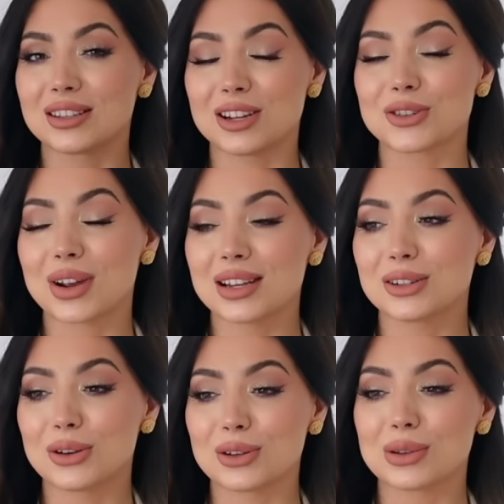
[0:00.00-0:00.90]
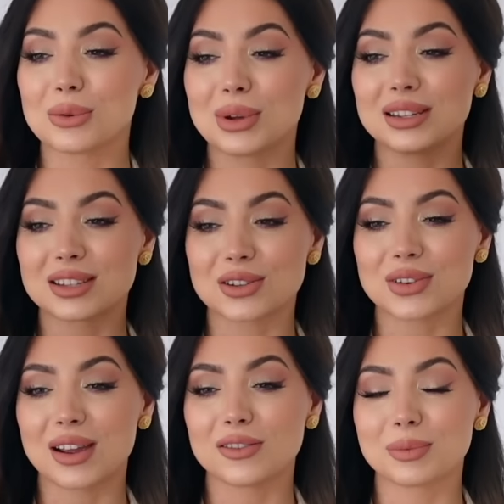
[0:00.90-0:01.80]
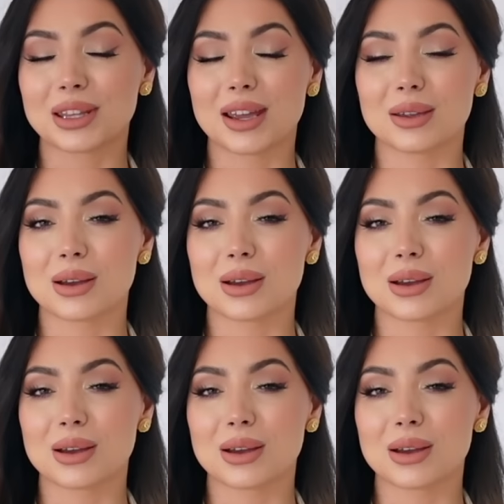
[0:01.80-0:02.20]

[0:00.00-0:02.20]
I tried it on when it arrived but I,